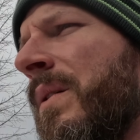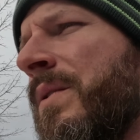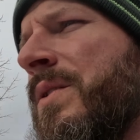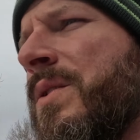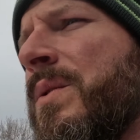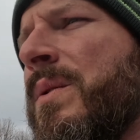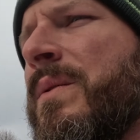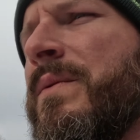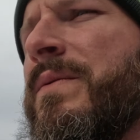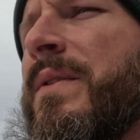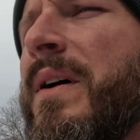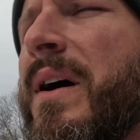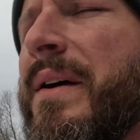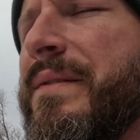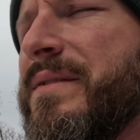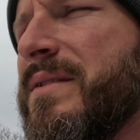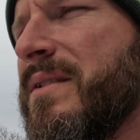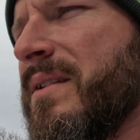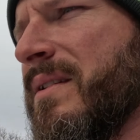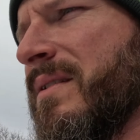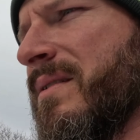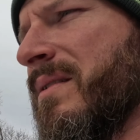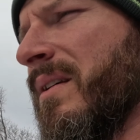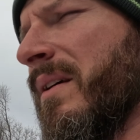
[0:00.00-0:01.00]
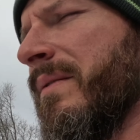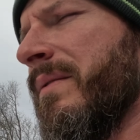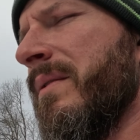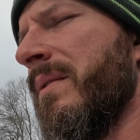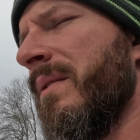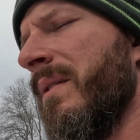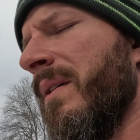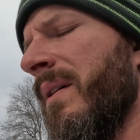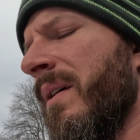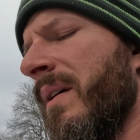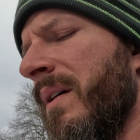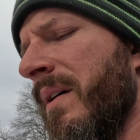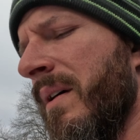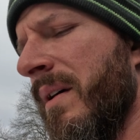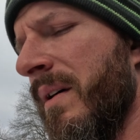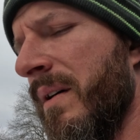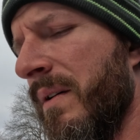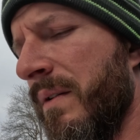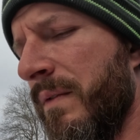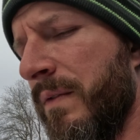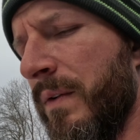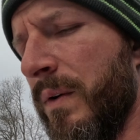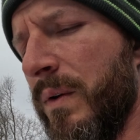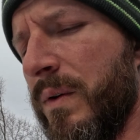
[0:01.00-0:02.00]
doing 5, 6, 7
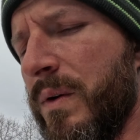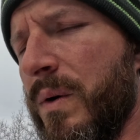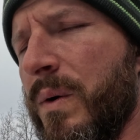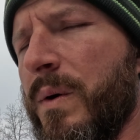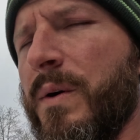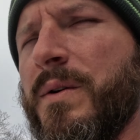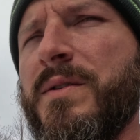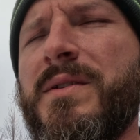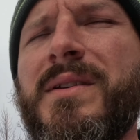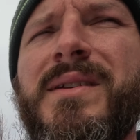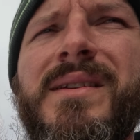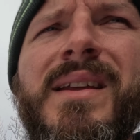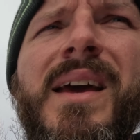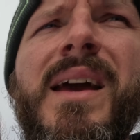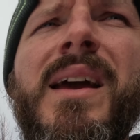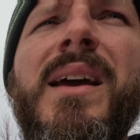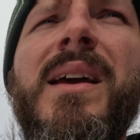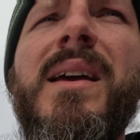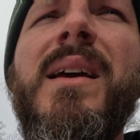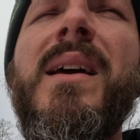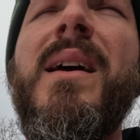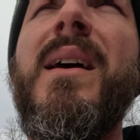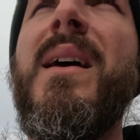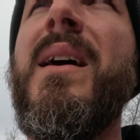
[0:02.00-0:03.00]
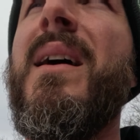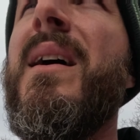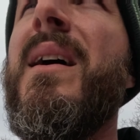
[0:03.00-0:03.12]
full cords a day,